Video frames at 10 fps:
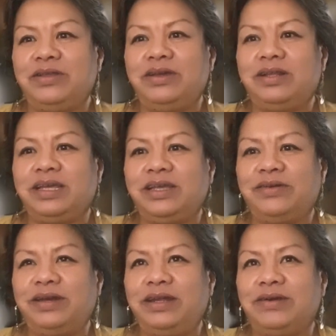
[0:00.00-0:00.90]
look like
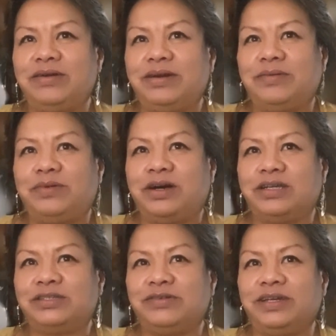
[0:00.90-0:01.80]
you're near uh, Wall
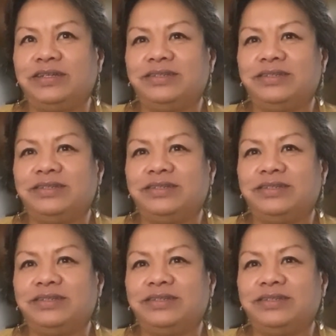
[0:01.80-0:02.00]
Street.